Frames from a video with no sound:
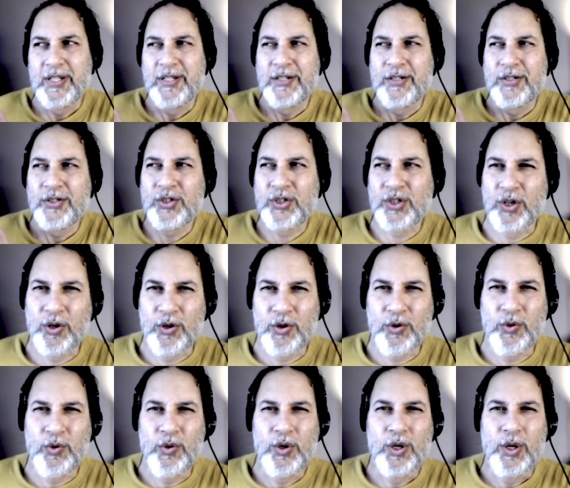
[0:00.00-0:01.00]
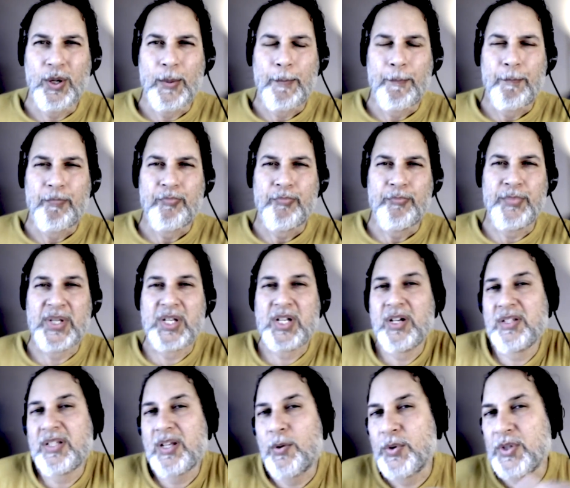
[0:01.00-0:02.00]
So
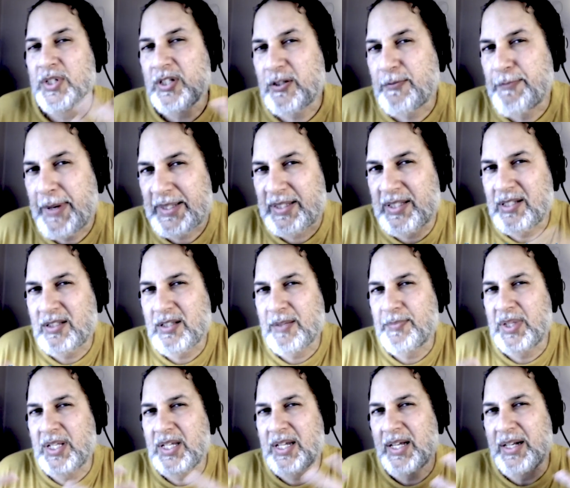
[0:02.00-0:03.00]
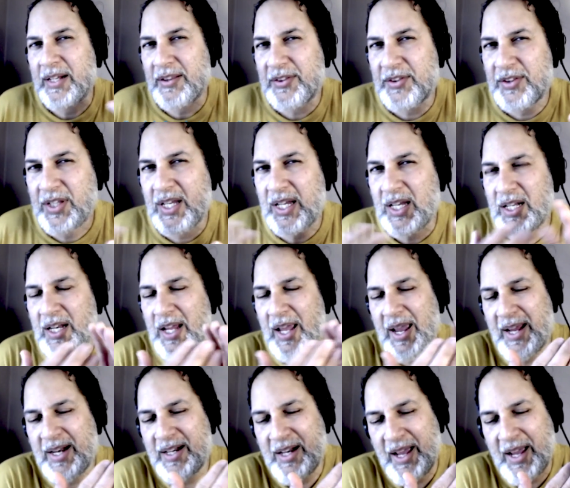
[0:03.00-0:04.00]
because I was expecting something kind of thin
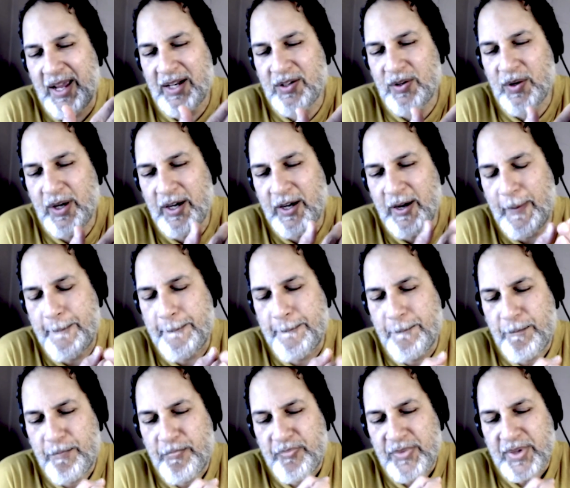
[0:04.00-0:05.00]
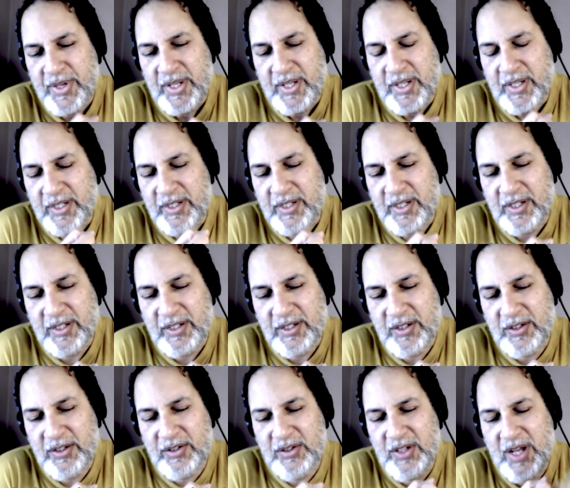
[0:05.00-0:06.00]
and
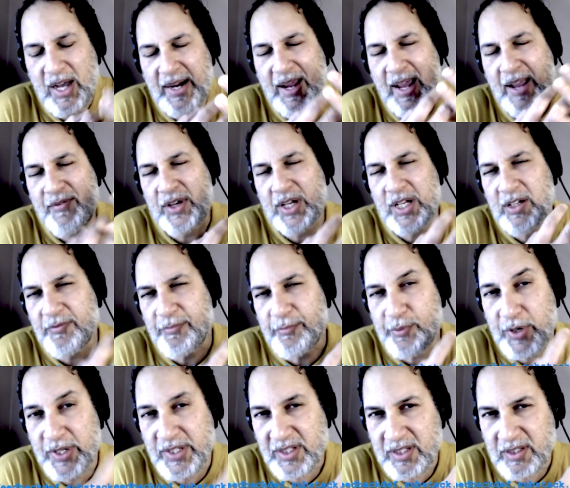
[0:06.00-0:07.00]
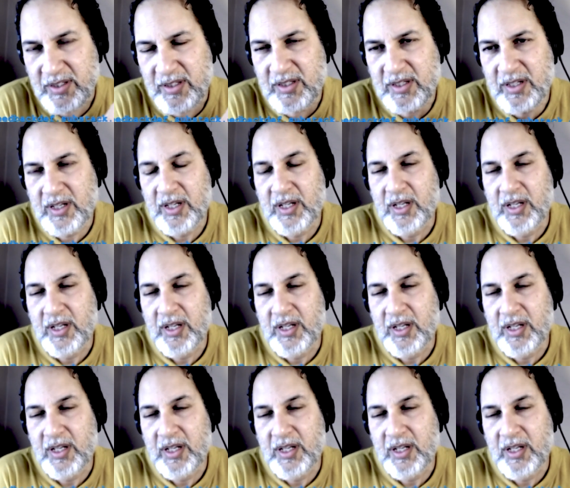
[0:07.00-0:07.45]
not having enough presence,